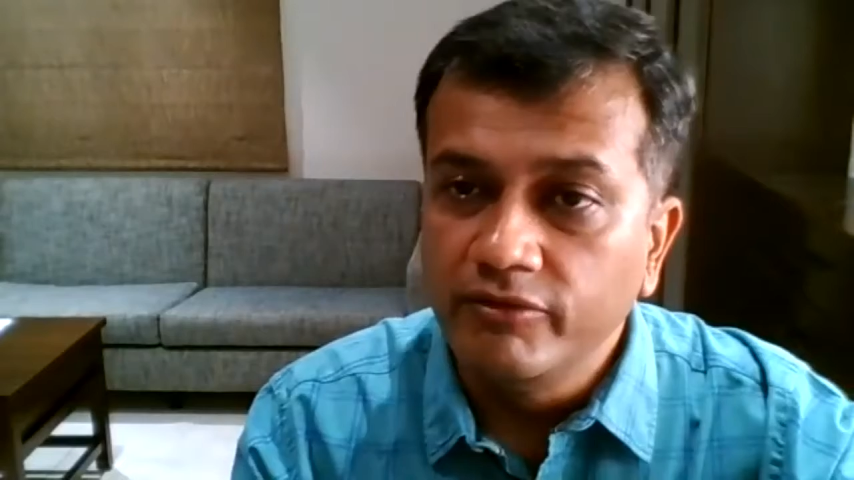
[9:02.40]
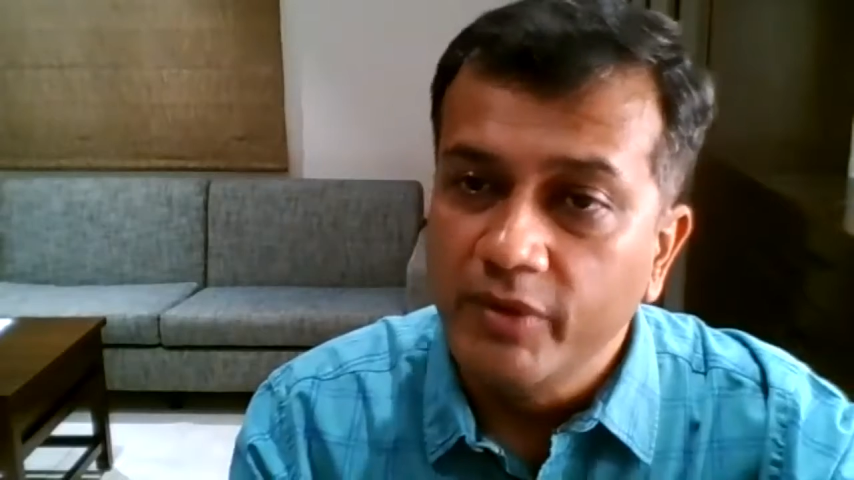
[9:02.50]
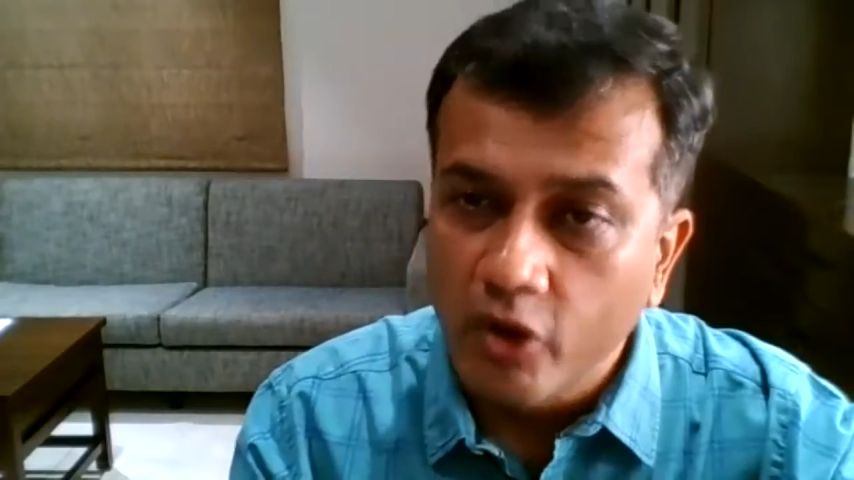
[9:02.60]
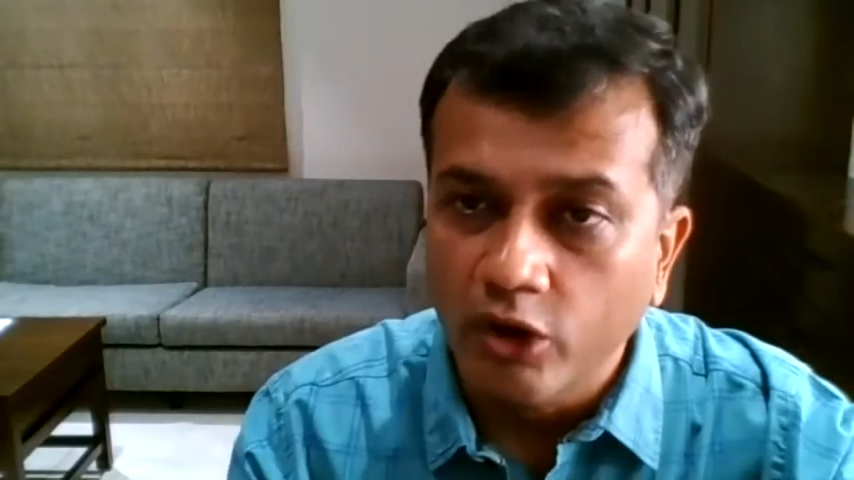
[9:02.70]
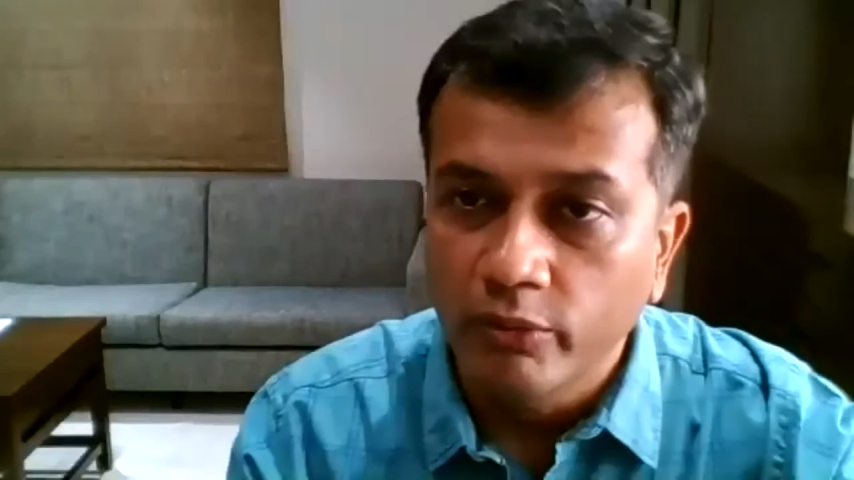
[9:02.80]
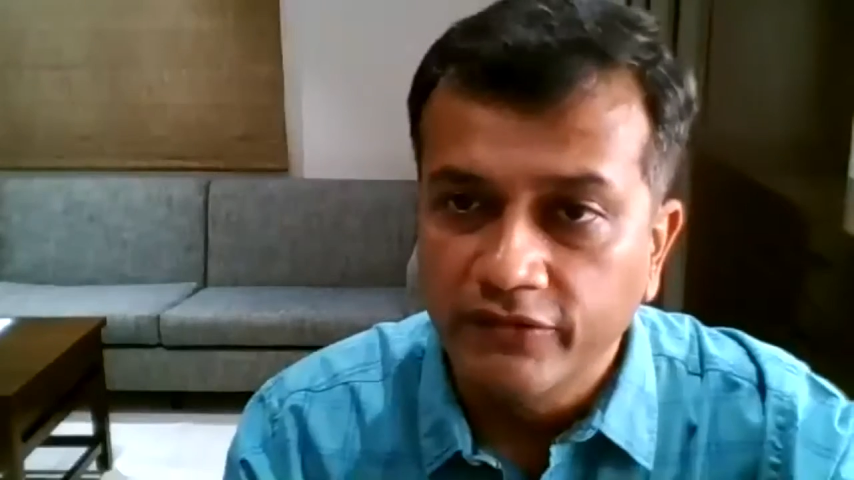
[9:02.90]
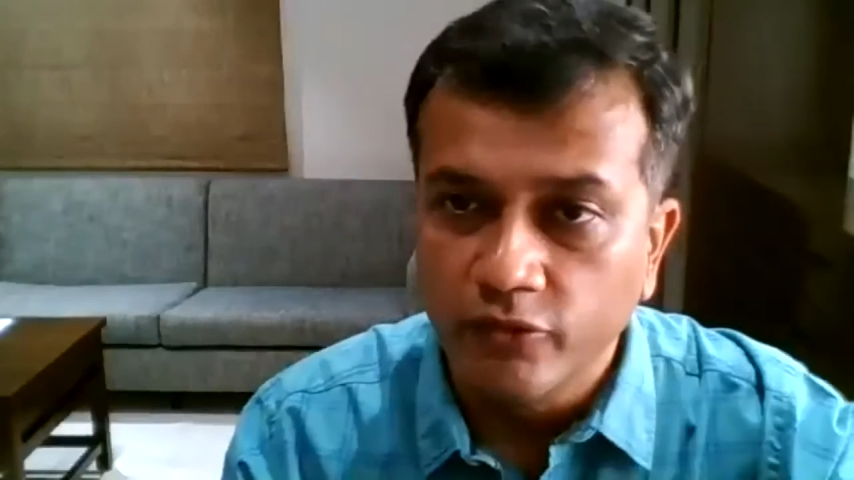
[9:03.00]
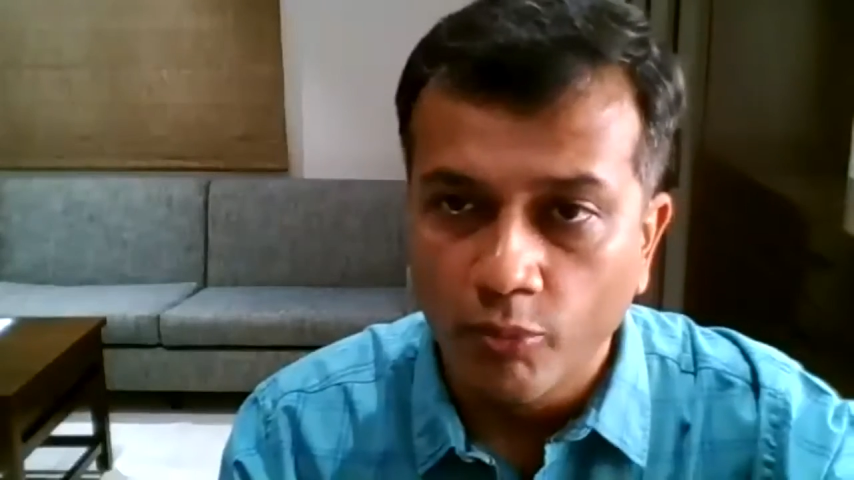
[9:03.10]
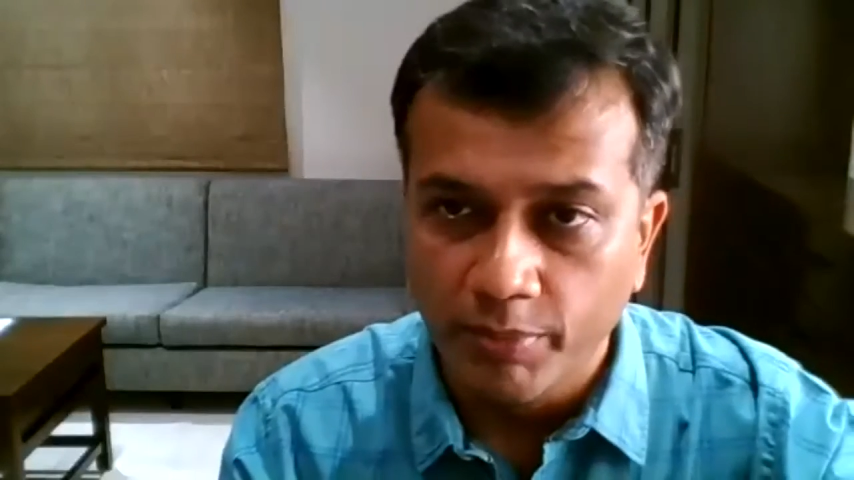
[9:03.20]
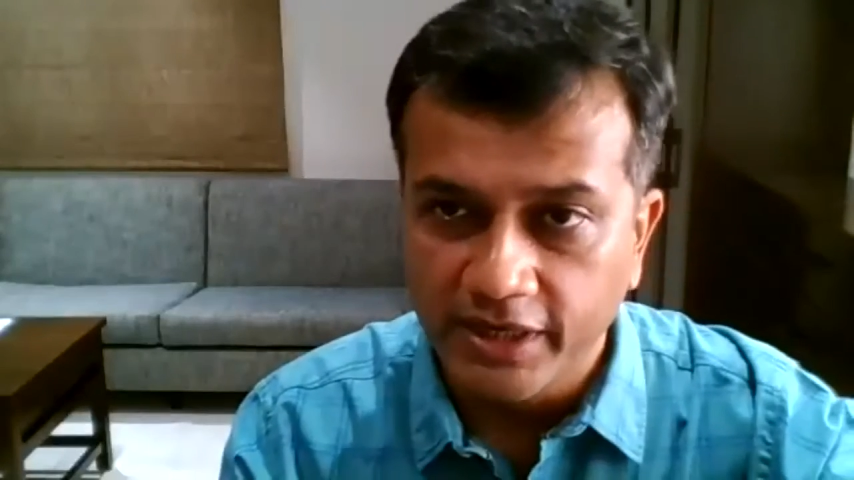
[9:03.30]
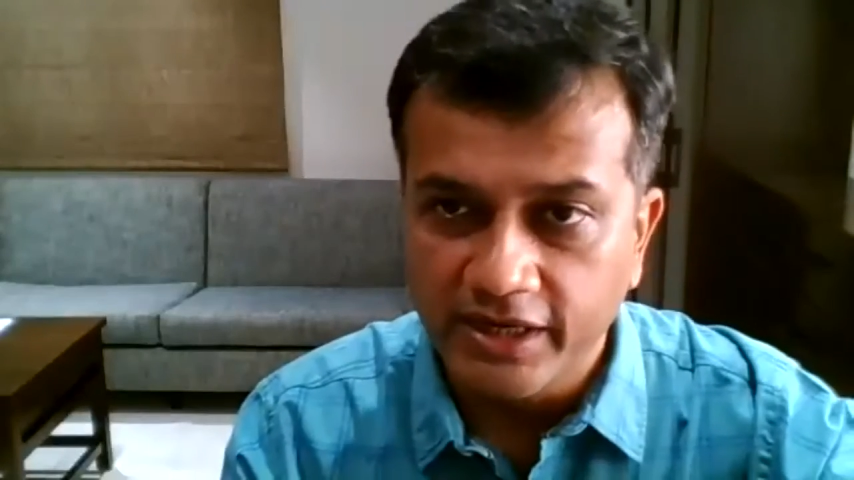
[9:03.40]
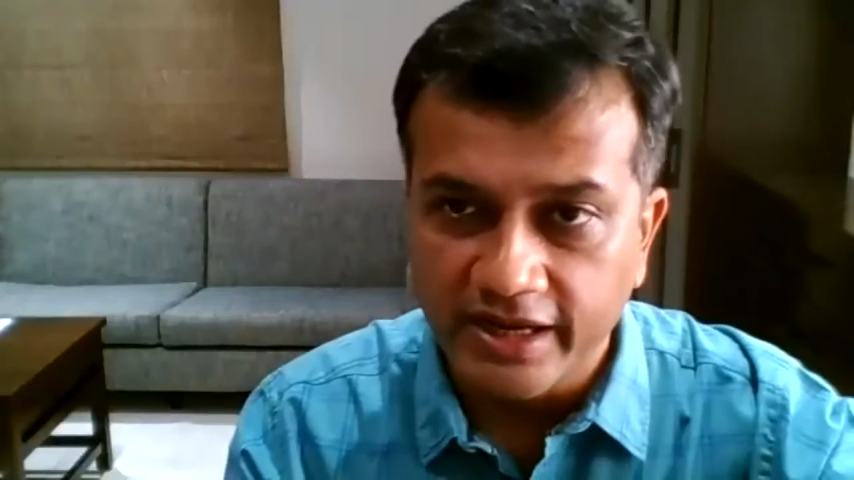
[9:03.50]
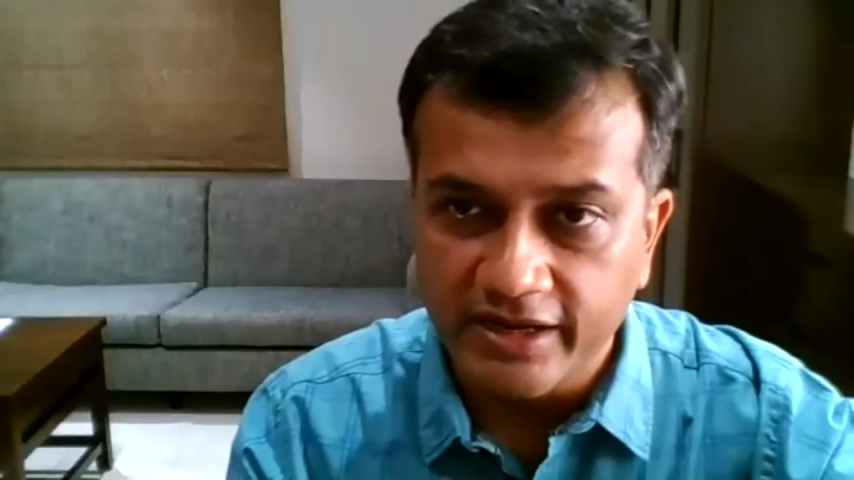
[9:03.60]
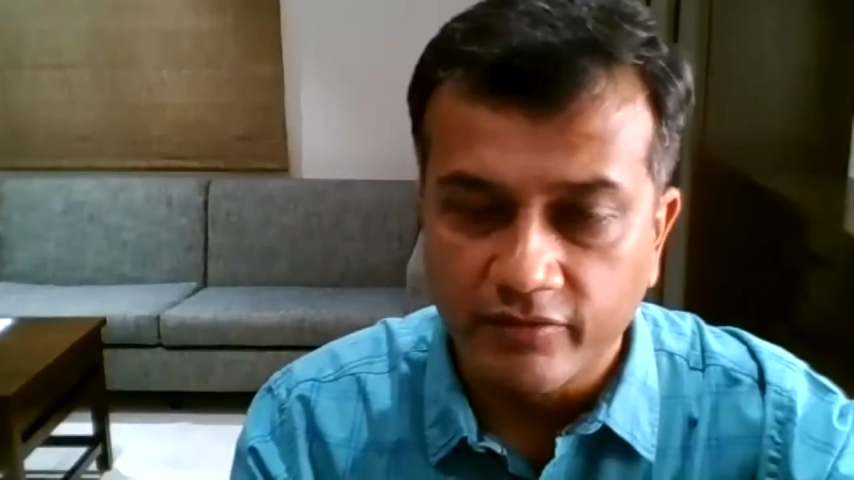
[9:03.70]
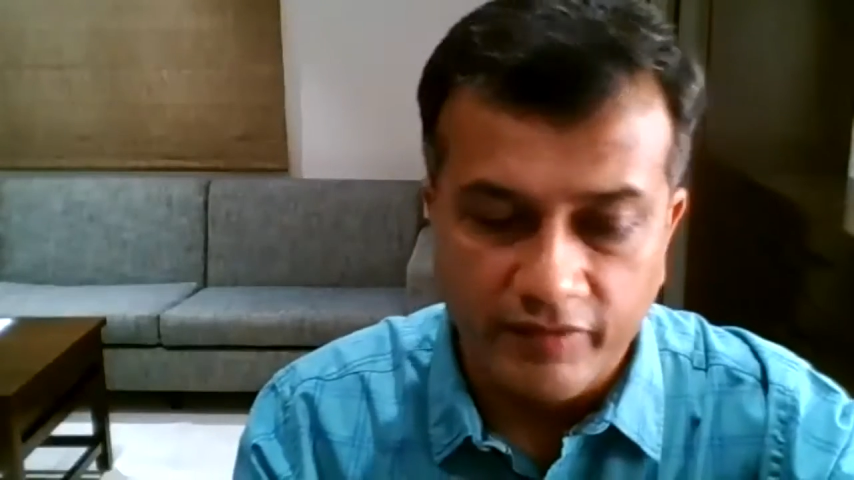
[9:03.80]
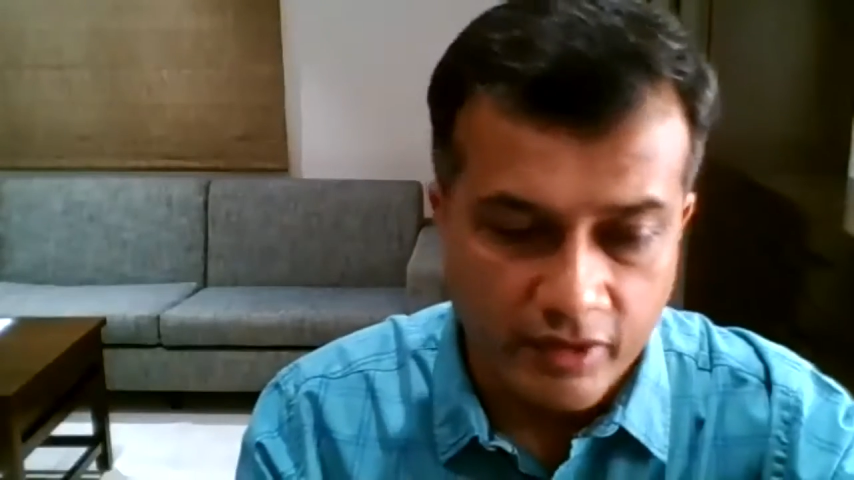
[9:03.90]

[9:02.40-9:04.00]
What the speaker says: be always open in case of a